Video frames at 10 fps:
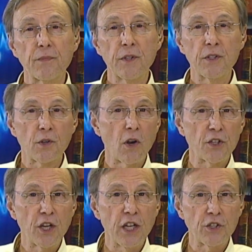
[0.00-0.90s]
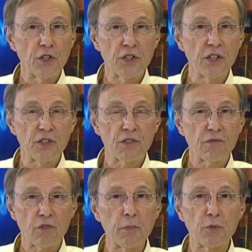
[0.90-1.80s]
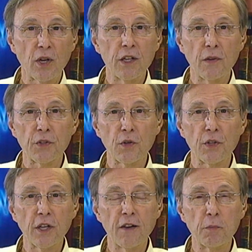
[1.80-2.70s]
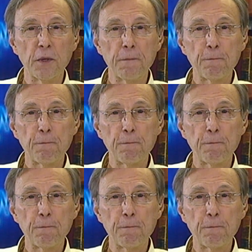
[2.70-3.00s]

These are all changes since Trump tried to overthrow the government.